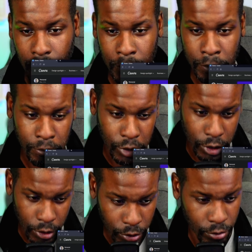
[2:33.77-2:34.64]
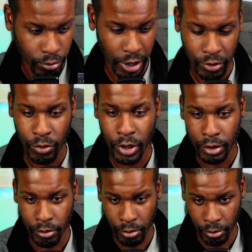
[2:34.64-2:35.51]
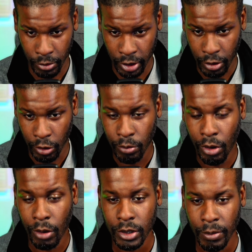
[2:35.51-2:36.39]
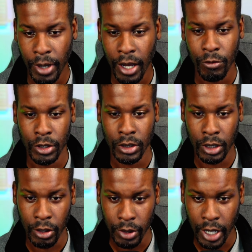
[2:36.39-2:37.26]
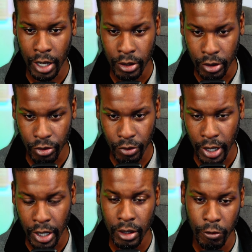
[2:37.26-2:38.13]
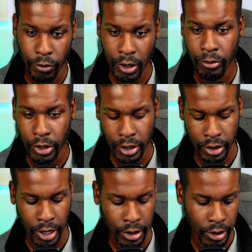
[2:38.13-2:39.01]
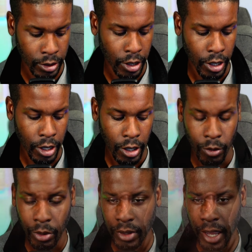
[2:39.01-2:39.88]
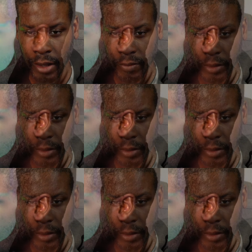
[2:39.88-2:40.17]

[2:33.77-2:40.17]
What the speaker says: So that's what the third part was about, was learning how to create a free presentation with Canva.